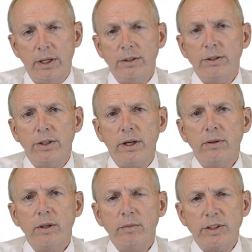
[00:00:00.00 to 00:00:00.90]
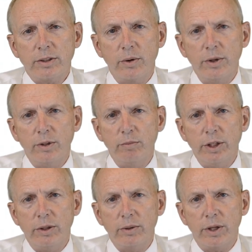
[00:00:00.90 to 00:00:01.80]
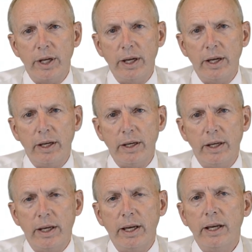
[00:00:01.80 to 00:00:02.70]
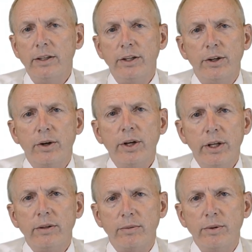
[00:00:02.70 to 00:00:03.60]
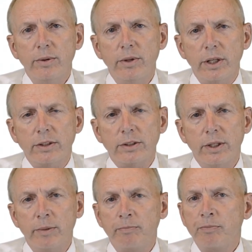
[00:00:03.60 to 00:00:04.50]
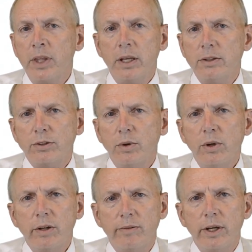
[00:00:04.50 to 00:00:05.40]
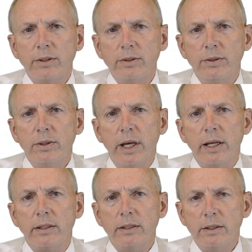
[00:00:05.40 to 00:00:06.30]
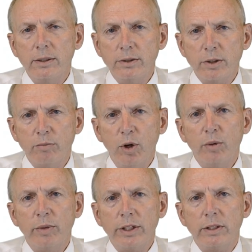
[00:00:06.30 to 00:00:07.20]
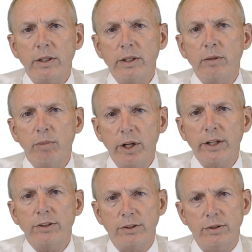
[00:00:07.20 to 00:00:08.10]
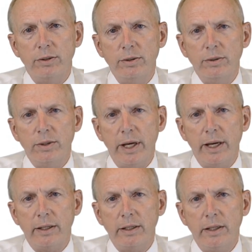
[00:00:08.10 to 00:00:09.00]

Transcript: to tell them it's going to be okay and that you're going to get through this. It's totally fine to do that. There's a moment and a place to do that.